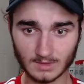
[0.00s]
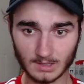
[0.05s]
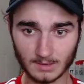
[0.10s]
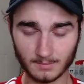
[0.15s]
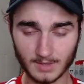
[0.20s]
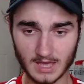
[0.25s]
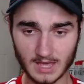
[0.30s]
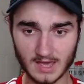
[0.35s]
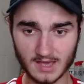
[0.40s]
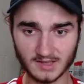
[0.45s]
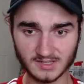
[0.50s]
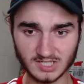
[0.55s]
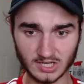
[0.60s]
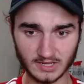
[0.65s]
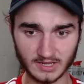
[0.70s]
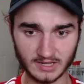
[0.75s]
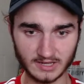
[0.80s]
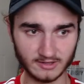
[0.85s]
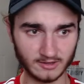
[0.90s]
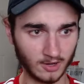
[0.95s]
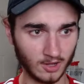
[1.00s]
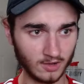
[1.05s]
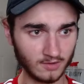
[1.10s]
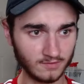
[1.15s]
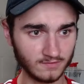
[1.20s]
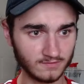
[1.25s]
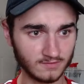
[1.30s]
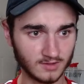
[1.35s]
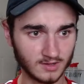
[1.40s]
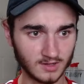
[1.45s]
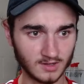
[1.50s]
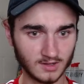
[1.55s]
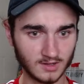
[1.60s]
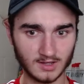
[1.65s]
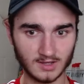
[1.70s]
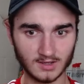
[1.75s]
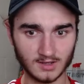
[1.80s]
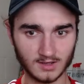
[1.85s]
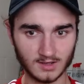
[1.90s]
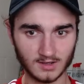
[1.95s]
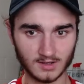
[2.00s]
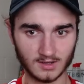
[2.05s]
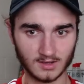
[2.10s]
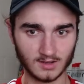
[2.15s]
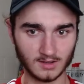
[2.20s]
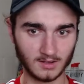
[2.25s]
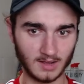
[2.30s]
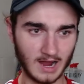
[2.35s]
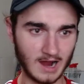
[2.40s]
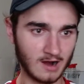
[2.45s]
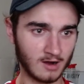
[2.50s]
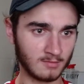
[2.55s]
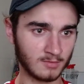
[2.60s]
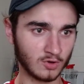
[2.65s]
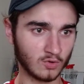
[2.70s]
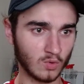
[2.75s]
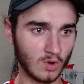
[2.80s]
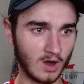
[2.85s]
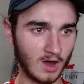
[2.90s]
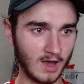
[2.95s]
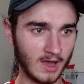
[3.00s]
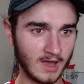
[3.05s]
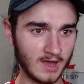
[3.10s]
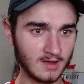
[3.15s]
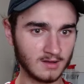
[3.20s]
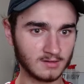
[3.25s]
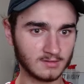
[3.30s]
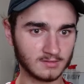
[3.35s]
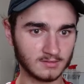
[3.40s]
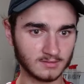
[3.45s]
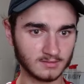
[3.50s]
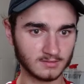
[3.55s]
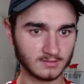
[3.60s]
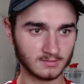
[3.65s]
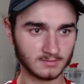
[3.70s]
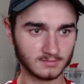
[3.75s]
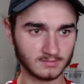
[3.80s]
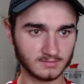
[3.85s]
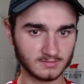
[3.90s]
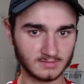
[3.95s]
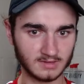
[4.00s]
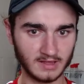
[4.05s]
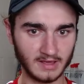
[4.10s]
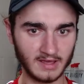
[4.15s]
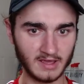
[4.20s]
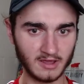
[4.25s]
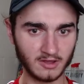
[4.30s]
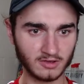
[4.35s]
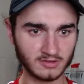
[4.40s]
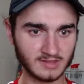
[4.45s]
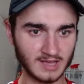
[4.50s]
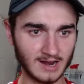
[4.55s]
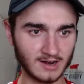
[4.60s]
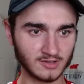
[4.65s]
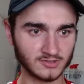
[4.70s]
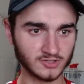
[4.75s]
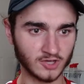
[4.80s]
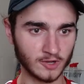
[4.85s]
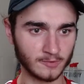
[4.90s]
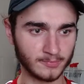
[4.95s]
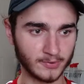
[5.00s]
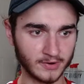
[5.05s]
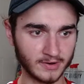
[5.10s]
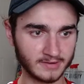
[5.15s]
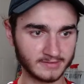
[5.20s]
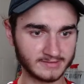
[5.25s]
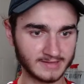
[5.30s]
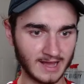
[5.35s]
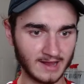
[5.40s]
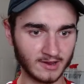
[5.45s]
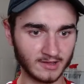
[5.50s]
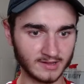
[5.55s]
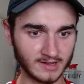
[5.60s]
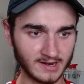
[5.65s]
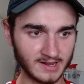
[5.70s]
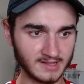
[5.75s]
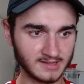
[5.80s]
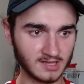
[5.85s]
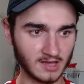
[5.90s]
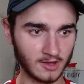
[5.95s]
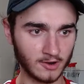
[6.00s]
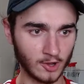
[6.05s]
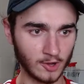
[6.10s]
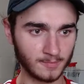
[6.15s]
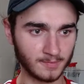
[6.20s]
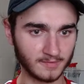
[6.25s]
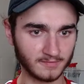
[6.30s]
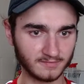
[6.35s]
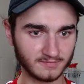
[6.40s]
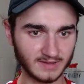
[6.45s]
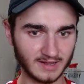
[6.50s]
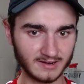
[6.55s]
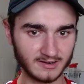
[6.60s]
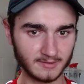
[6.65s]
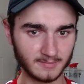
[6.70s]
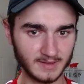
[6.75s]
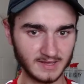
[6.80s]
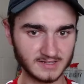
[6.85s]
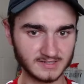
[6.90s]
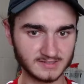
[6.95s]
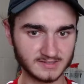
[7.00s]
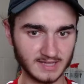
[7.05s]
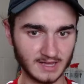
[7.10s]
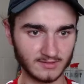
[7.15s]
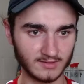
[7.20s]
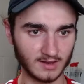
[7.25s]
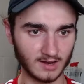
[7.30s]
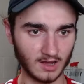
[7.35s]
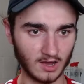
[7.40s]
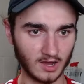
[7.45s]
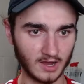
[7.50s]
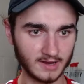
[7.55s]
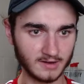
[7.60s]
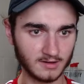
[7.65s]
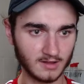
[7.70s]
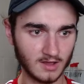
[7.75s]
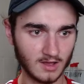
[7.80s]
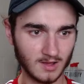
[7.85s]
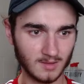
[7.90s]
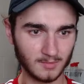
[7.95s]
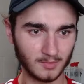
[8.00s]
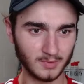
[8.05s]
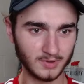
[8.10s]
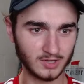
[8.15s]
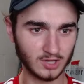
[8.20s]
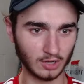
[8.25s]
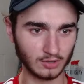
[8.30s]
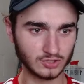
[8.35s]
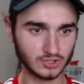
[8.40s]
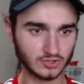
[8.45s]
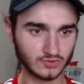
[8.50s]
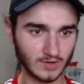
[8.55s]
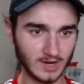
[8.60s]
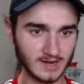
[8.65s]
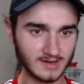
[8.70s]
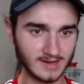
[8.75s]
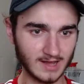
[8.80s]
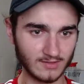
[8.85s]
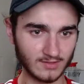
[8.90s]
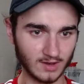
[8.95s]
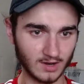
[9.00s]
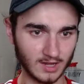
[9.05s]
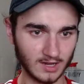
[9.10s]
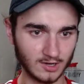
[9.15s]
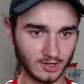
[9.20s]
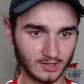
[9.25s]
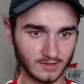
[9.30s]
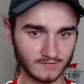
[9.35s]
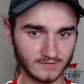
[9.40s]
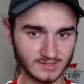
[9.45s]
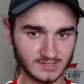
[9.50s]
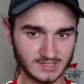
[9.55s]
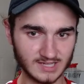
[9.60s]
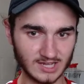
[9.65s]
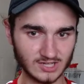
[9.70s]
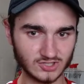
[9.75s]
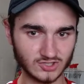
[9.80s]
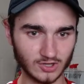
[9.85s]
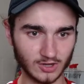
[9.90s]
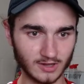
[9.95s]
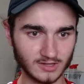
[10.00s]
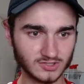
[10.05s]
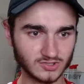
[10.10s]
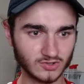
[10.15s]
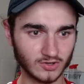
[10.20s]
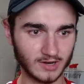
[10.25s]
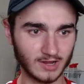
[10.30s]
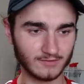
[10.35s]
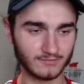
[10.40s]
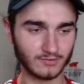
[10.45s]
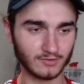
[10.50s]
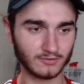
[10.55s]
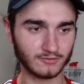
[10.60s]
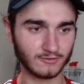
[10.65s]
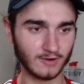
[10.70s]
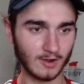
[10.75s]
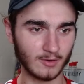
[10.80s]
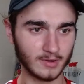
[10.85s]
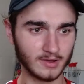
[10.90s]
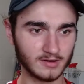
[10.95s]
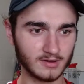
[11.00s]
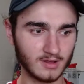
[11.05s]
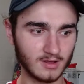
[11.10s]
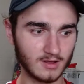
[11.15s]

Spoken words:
But here's Lindelof. Harry Maguire. Diego Dallo's open. And Dallo, can he turn open? Van der Beek's down the line. We go straight down the line looking for Sancho. And he's gone out for a throw-in.